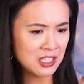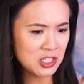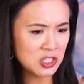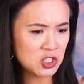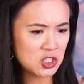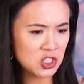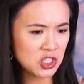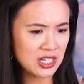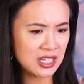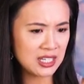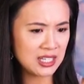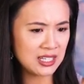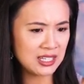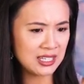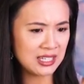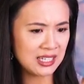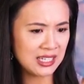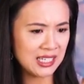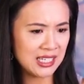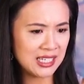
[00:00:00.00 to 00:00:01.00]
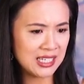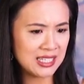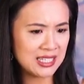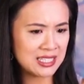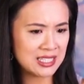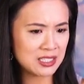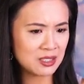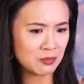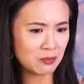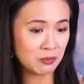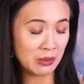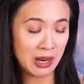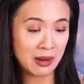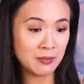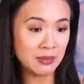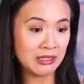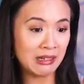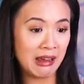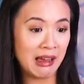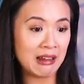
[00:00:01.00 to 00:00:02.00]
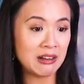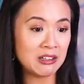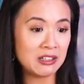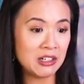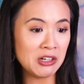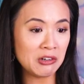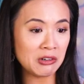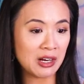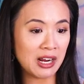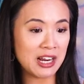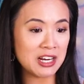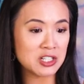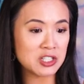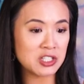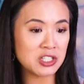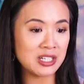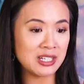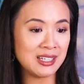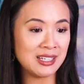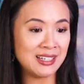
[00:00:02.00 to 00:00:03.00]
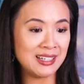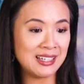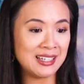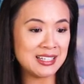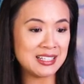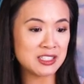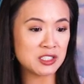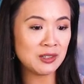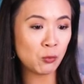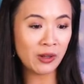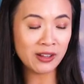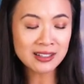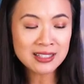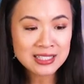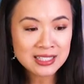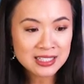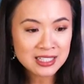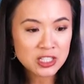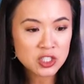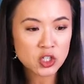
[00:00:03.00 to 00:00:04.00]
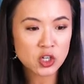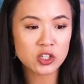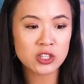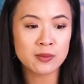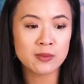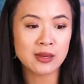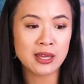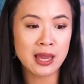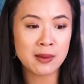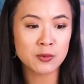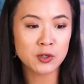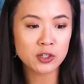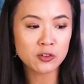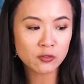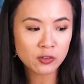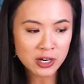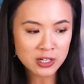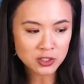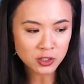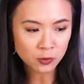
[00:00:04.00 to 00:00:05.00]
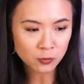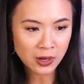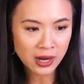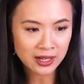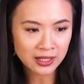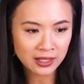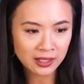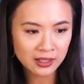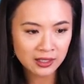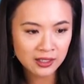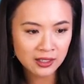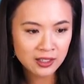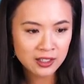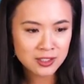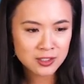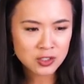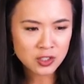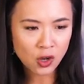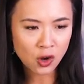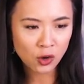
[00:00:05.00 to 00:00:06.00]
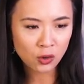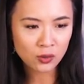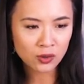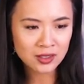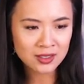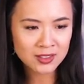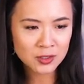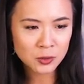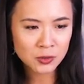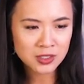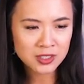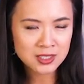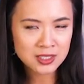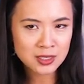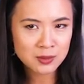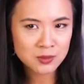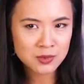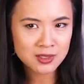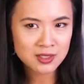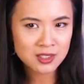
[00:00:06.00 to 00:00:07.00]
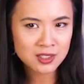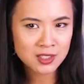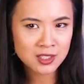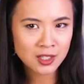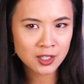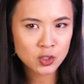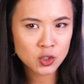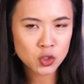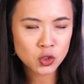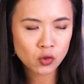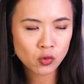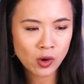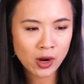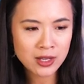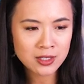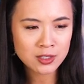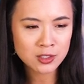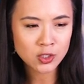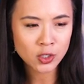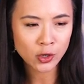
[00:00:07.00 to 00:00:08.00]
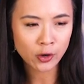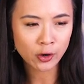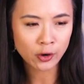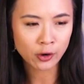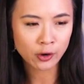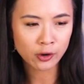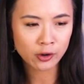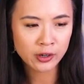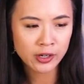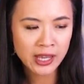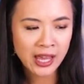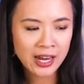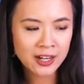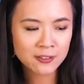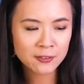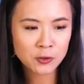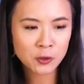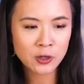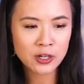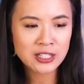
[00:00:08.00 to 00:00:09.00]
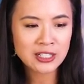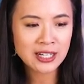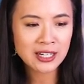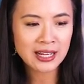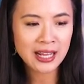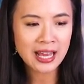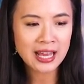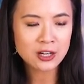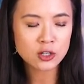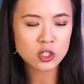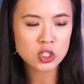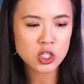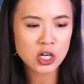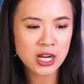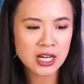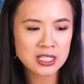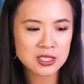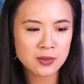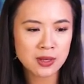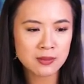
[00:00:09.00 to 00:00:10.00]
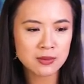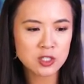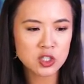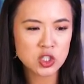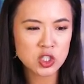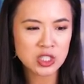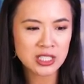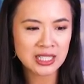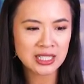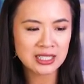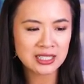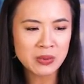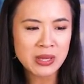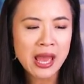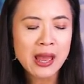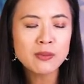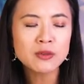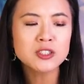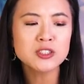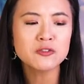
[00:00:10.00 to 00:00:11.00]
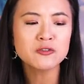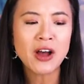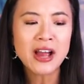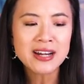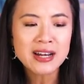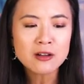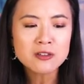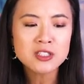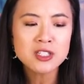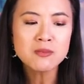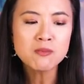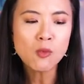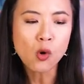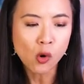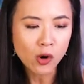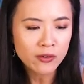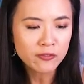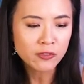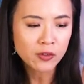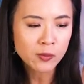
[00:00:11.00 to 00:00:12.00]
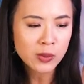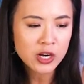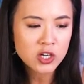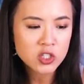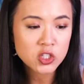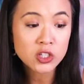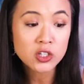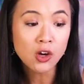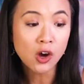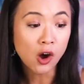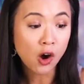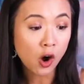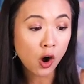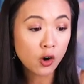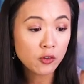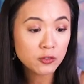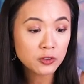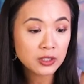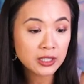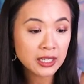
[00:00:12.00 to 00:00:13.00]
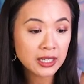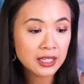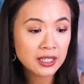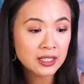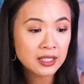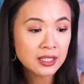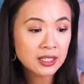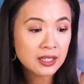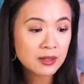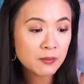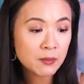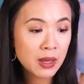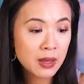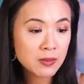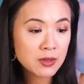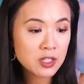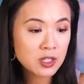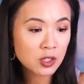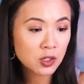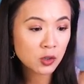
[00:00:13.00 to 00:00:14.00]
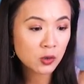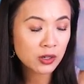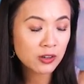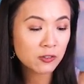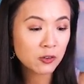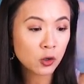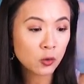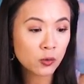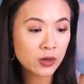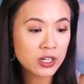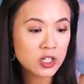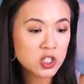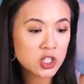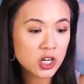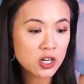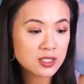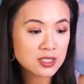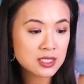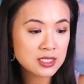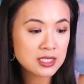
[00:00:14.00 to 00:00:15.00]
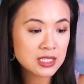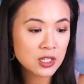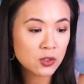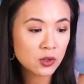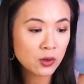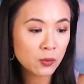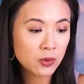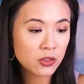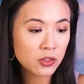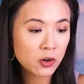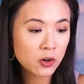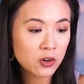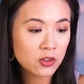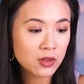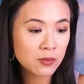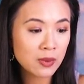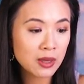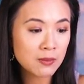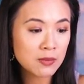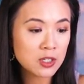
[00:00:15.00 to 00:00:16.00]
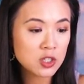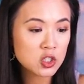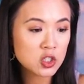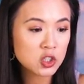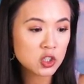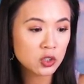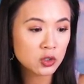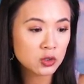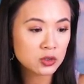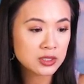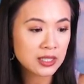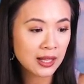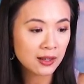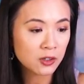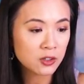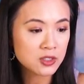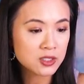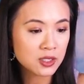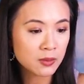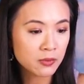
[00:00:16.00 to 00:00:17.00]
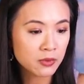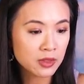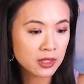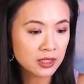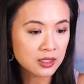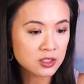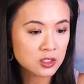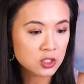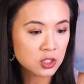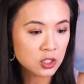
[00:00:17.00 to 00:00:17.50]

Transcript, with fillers: she is, I mean, I don't know, guys. She is willing to teach her. They became good friends already. So Azula seems to trust her. And if Corinne can gain her trust, maybe she can be able to find out some more information. Hopefully, maybe if Corinne shares a secret with her, then maybe she'll tell her some things